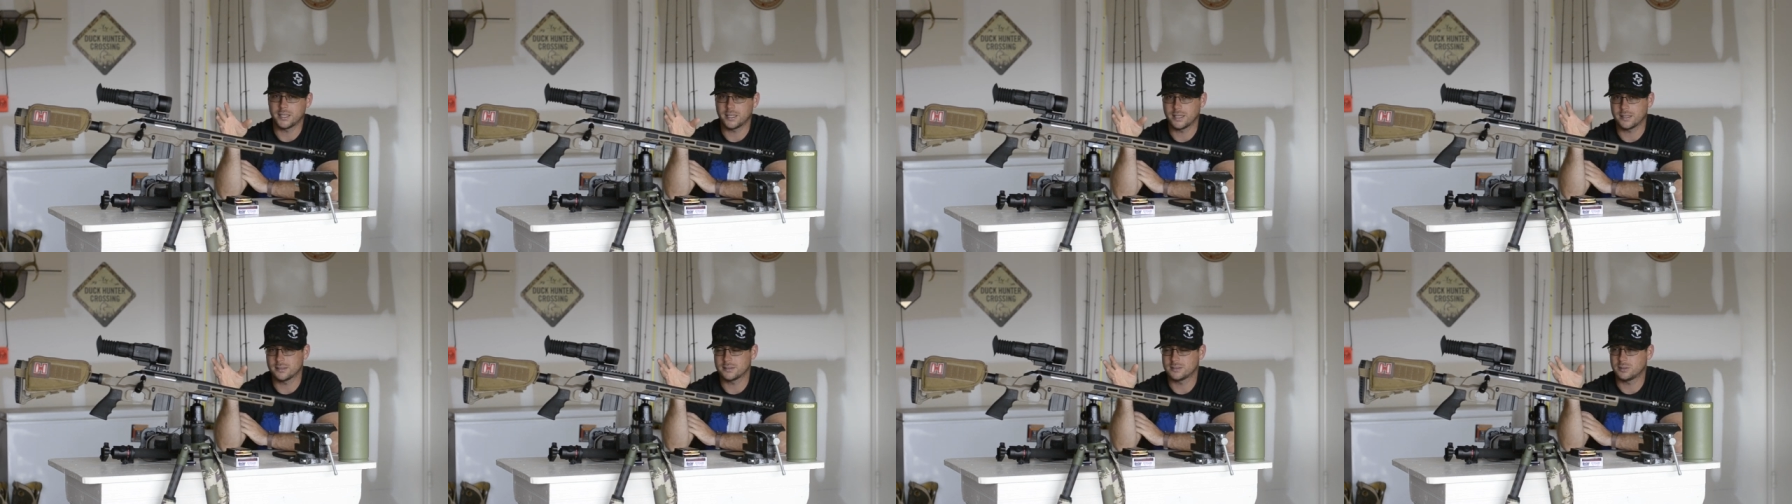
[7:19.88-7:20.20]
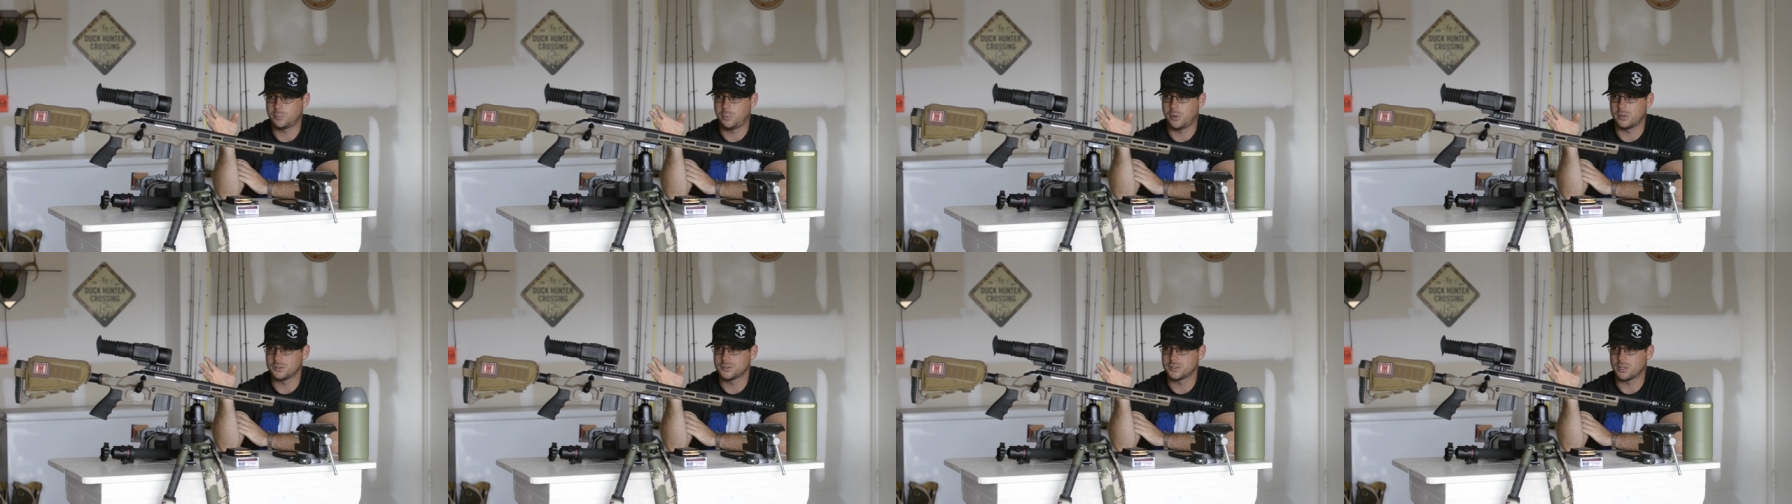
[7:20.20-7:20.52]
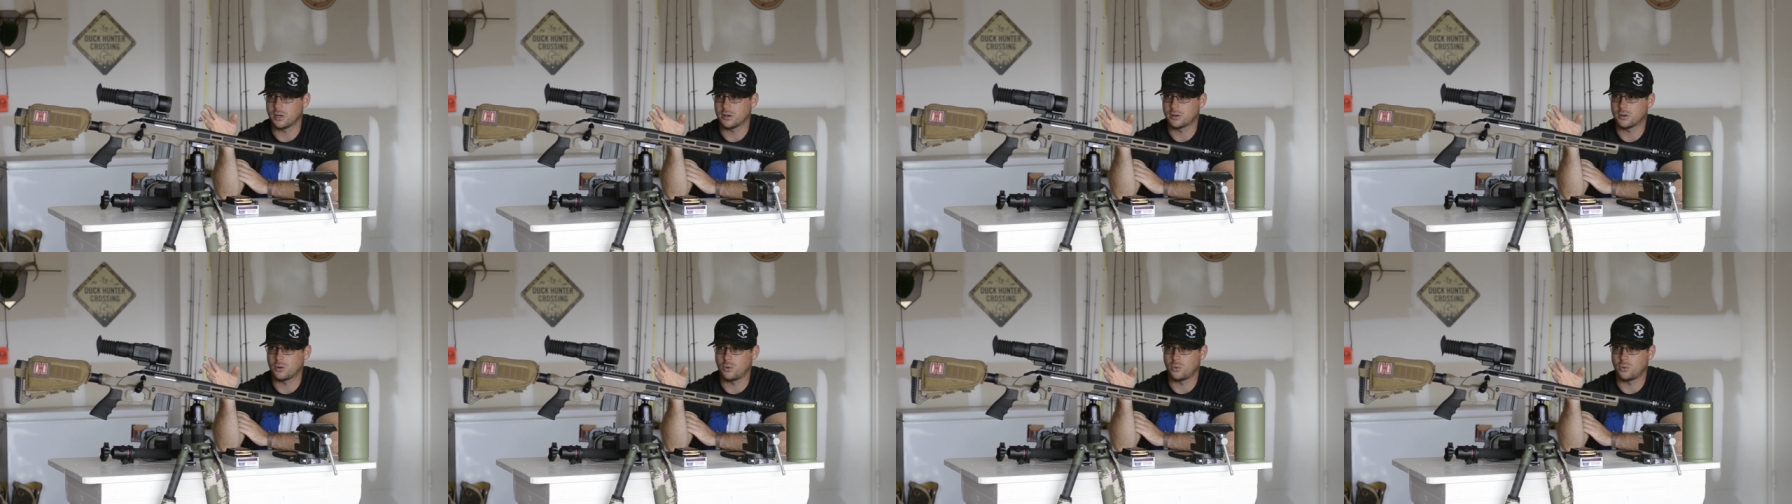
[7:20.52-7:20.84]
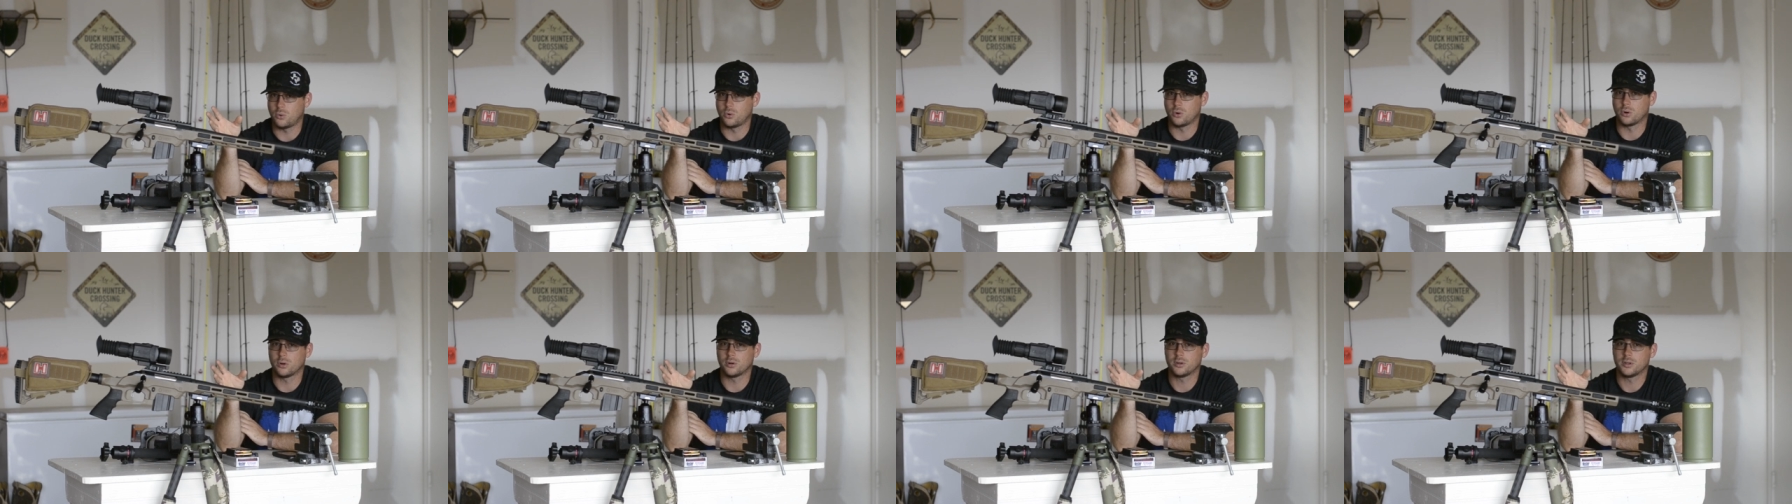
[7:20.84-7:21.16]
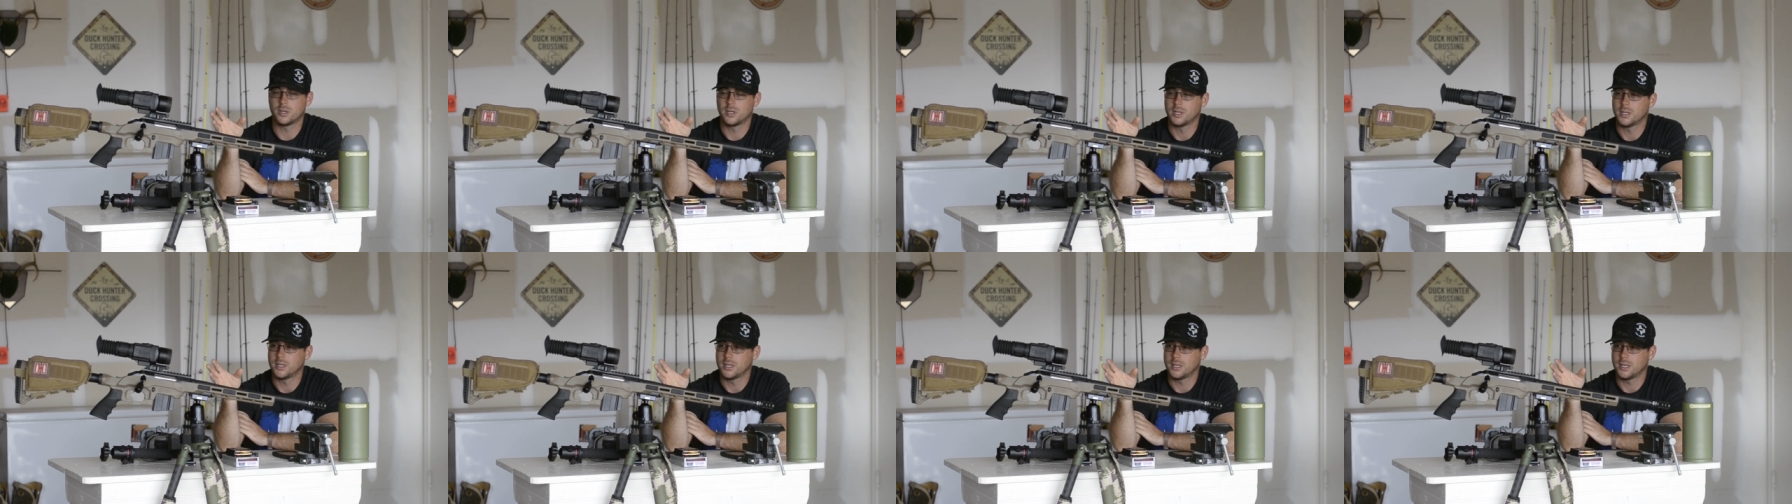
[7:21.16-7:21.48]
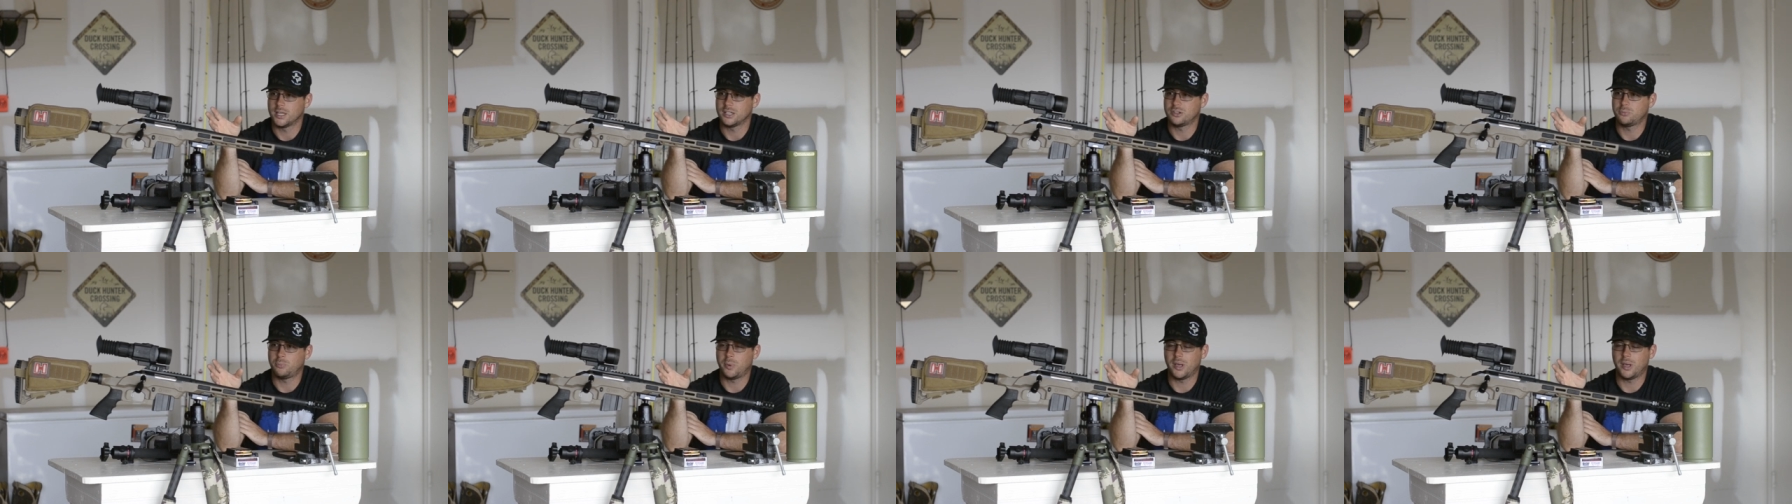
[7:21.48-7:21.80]
The optic is the Pulsar
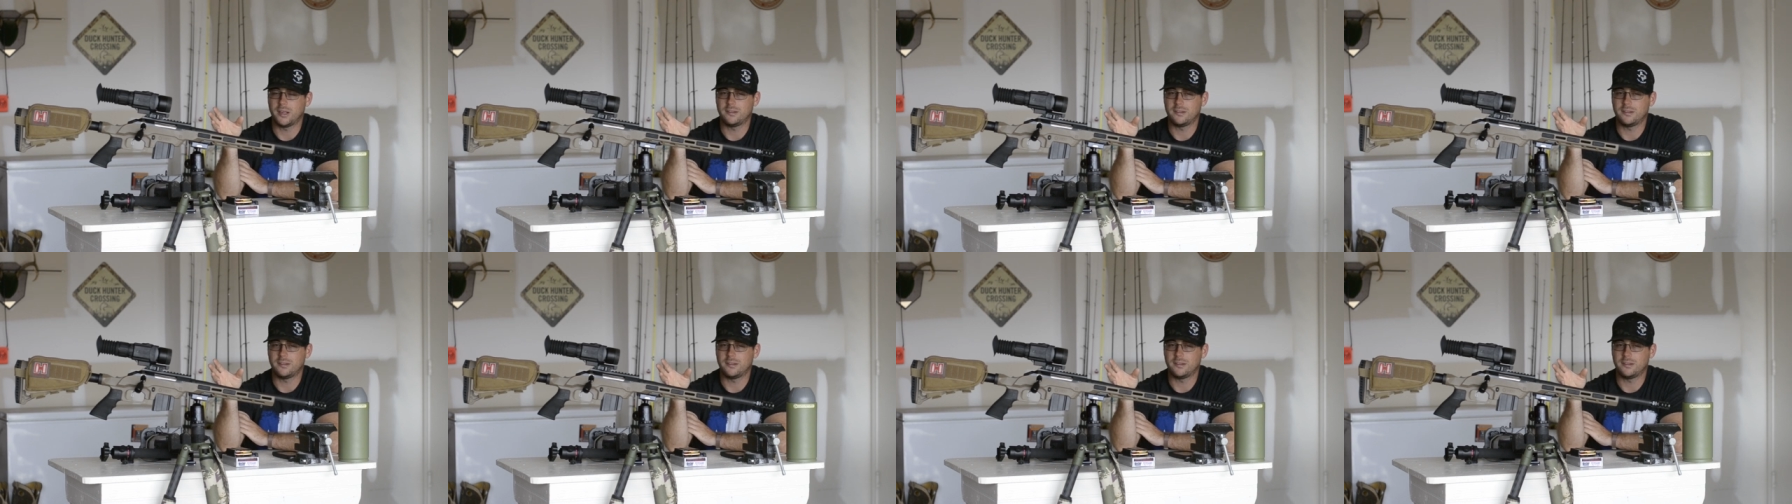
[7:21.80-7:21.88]
Core.